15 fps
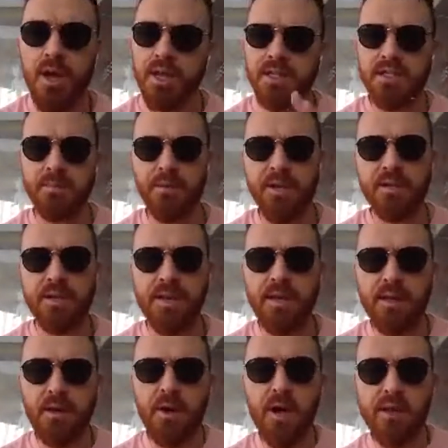Typically,
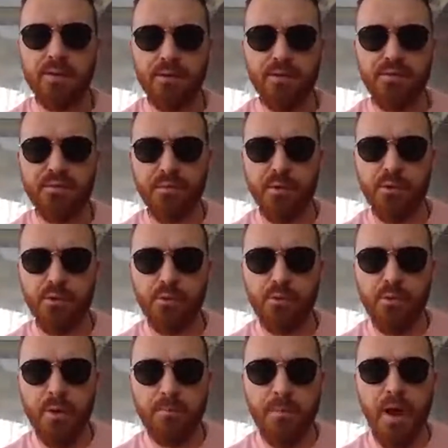I look
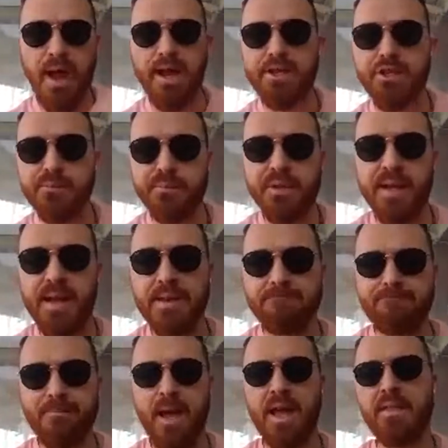through my action plan,
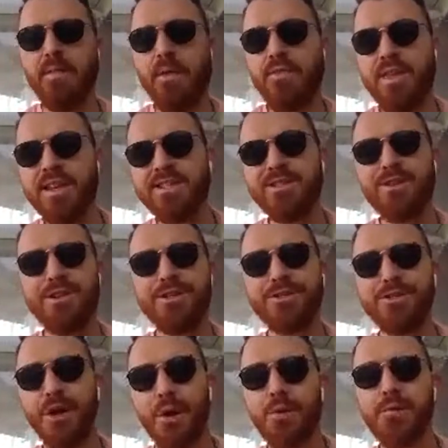and the things that I
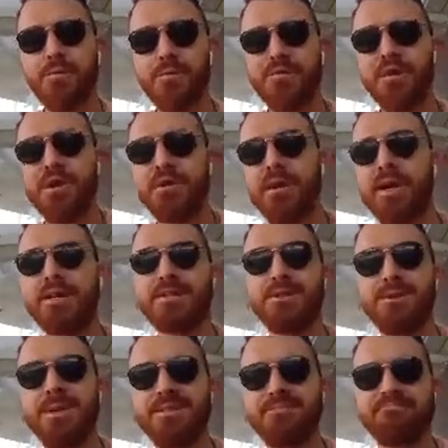don't feel like
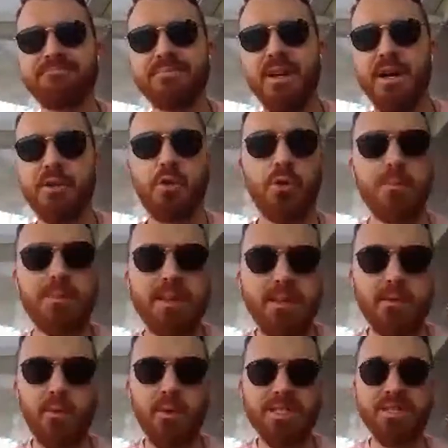doing are normally
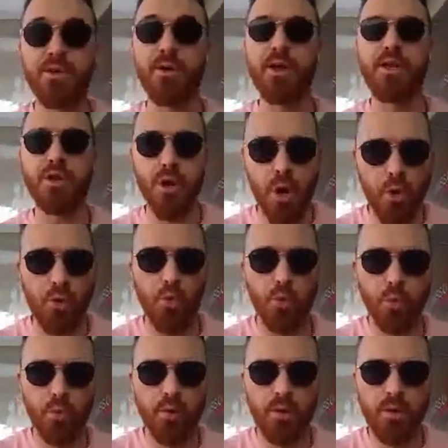the ones that I know
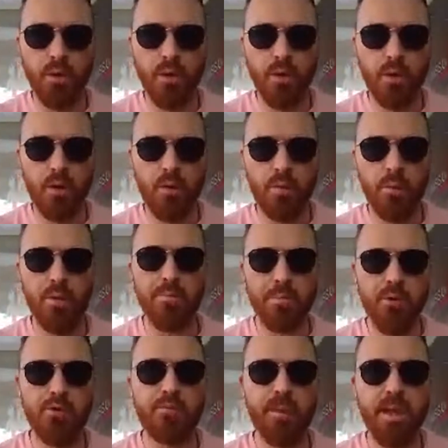will
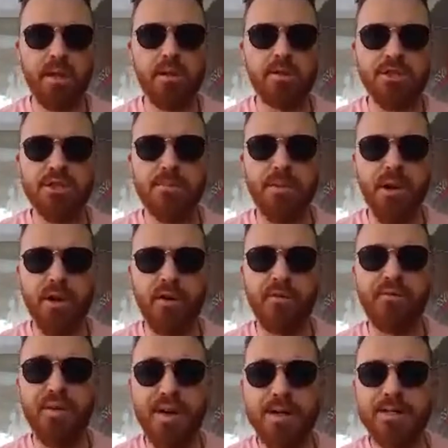move me closer to my goal
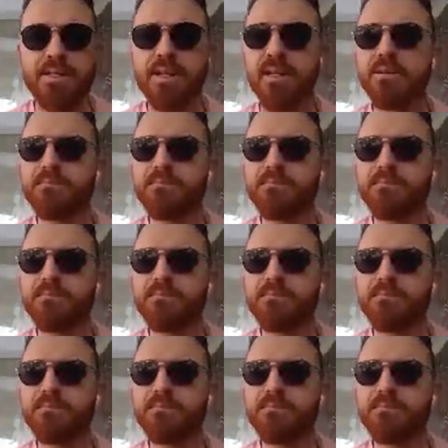faster.